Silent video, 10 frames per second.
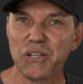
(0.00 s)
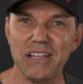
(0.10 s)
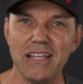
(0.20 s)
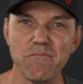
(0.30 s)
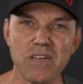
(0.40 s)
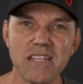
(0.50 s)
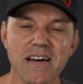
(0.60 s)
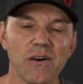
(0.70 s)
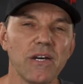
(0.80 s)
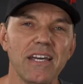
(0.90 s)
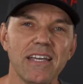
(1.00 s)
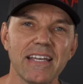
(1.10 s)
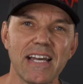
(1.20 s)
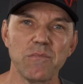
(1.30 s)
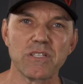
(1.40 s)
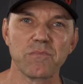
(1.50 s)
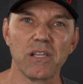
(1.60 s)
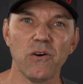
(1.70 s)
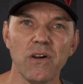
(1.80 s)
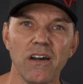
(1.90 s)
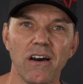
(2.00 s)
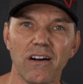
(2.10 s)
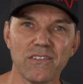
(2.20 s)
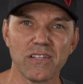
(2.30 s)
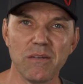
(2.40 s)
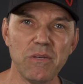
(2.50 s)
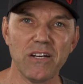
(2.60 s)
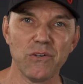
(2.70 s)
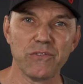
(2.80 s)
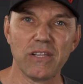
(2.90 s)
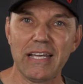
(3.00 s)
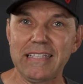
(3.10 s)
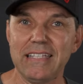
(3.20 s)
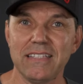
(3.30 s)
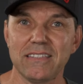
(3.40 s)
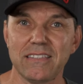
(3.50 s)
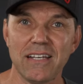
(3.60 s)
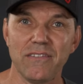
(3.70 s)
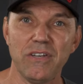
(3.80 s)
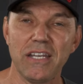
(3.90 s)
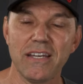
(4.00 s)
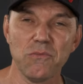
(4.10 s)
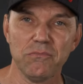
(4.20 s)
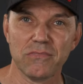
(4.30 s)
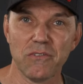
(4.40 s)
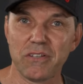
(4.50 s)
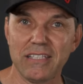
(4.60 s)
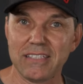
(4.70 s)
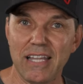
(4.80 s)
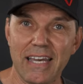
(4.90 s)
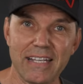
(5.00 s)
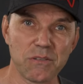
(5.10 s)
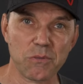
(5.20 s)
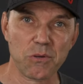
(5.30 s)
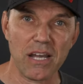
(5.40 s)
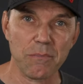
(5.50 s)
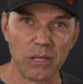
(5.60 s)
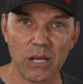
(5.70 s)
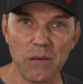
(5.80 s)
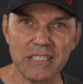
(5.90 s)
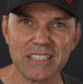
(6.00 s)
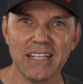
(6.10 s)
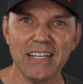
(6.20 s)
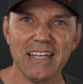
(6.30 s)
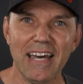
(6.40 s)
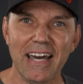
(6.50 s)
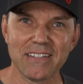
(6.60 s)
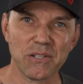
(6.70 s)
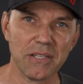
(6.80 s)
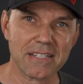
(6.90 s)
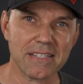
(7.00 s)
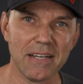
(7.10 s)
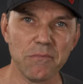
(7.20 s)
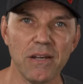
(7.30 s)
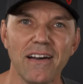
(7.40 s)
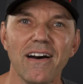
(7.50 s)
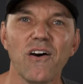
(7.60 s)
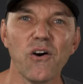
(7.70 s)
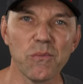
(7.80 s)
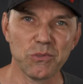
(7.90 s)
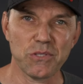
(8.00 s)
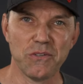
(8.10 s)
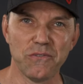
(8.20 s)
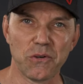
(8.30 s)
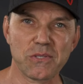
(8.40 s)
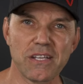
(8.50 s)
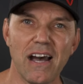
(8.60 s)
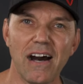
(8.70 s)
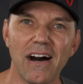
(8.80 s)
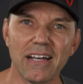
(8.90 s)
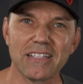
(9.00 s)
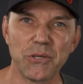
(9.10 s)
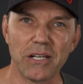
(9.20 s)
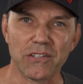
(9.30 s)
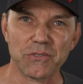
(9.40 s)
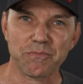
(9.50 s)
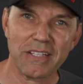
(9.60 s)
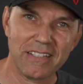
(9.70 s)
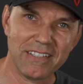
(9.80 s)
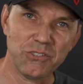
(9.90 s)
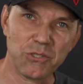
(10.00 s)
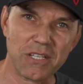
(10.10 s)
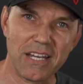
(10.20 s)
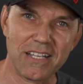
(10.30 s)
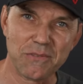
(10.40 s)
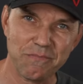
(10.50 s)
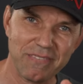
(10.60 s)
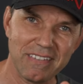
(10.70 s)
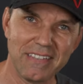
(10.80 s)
Let me know in the comments below. Also, let me know if you like this uh, video. Don't forget to like, subscribe, comment, and until next time, hope to see you folks on the trails. Cheers, guys.